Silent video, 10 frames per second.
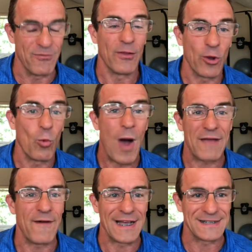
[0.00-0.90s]
the little
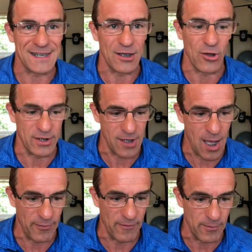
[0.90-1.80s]
Wi-Fi signal on
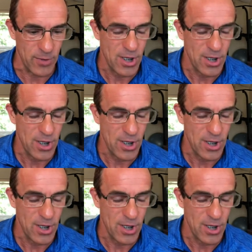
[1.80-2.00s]
top of them.